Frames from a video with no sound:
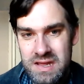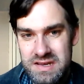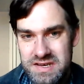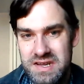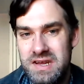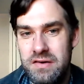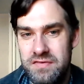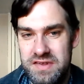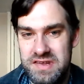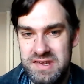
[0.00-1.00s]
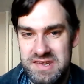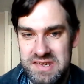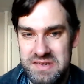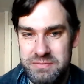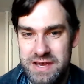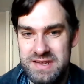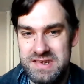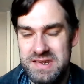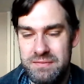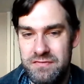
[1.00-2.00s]
she obviously suspects
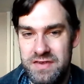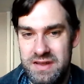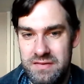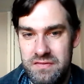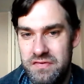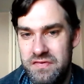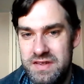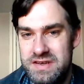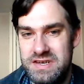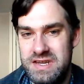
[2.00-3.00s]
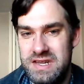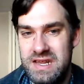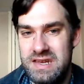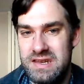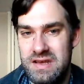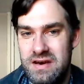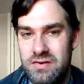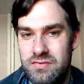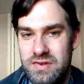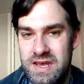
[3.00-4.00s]
something fishy in the
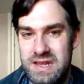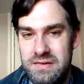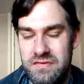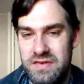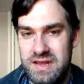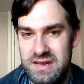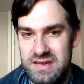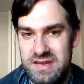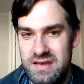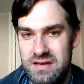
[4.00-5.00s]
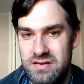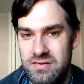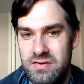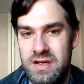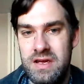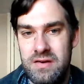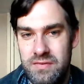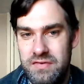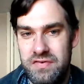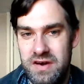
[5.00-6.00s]
whole Nate thing. So
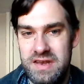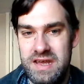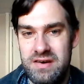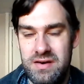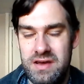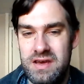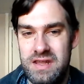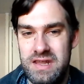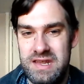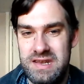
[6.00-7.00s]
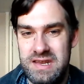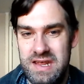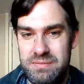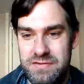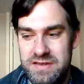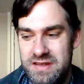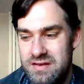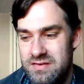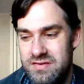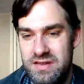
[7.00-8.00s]
we find out early in the
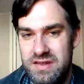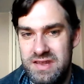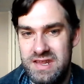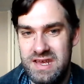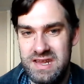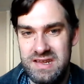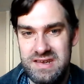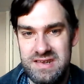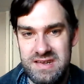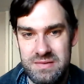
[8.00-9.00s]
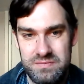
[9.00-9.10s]
episode that Nate,